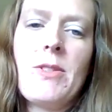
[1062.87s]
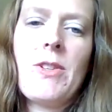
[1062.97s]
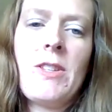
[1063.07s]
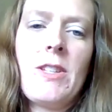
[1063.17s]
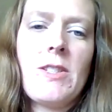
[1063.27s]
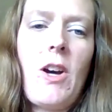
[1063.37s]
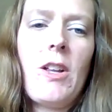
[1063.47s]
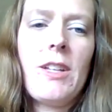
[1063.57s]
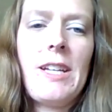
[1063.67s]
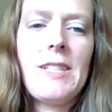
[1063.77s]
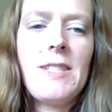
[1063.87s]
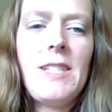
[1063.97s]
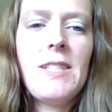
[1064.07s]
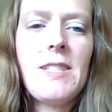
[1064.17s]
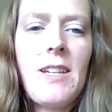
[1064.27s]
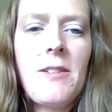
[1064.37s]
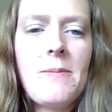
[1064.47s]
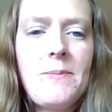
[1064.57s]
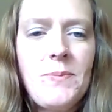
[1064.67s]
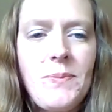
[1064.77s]
during this holiday
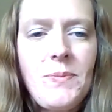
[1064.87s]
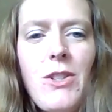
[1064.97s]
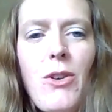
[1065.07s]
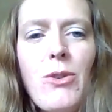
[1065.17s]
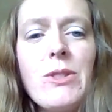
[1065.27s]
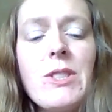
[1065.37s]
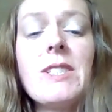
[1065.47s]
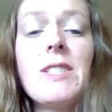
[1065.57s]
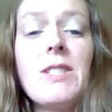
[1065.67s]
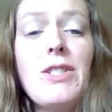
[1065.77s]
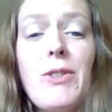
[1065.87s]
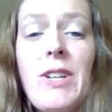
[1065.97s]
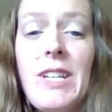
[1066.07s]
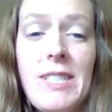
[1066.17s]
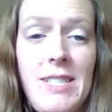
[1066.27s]
season. Don't do it